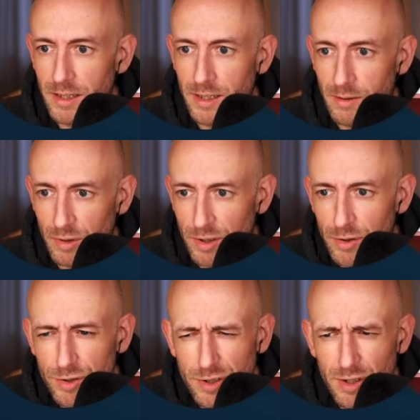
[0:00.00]
we're gonna
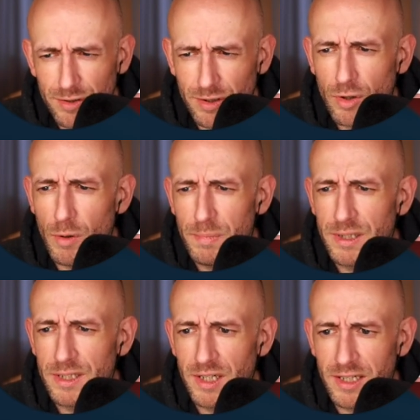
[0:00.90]
also copy
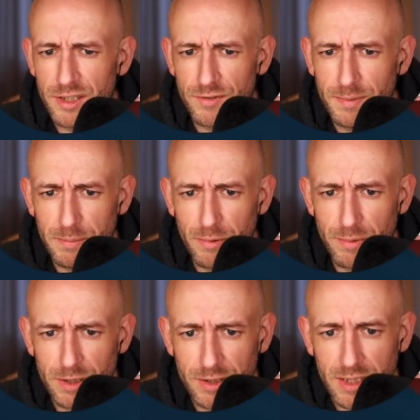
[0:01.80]
this list of people,
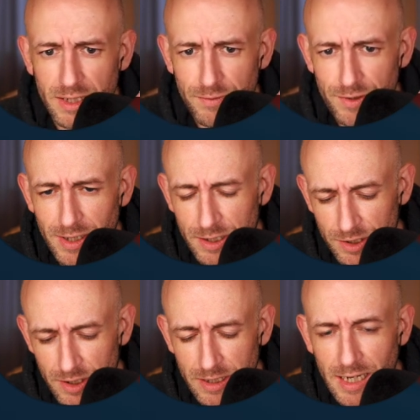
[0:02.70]
because if you
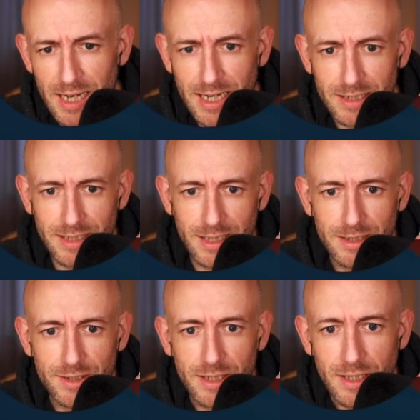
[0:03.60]
actually add
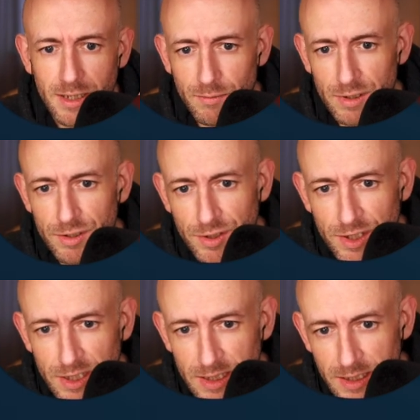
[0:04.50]
that, what you
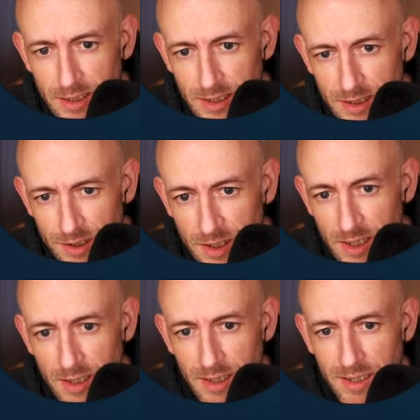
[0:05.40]
see is
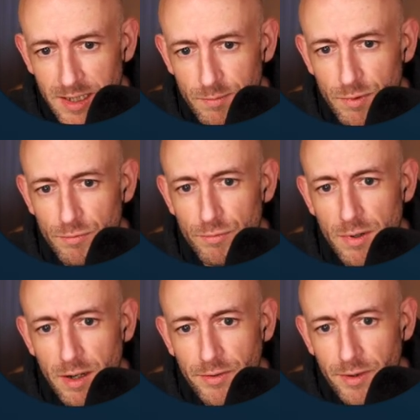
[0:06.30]
it will
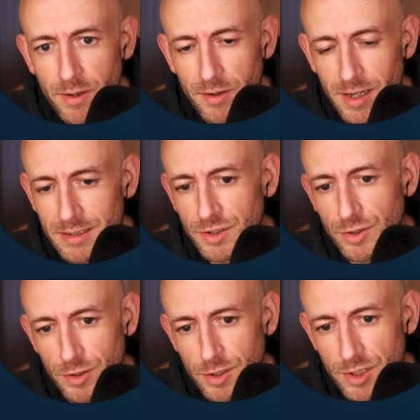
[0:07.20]
run that
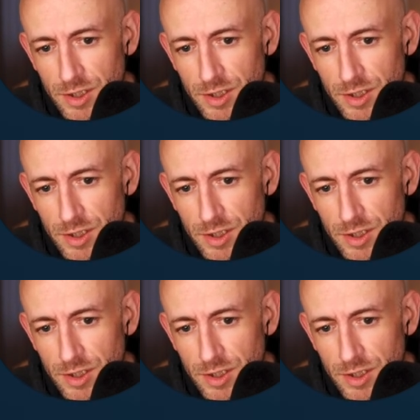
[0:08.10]
search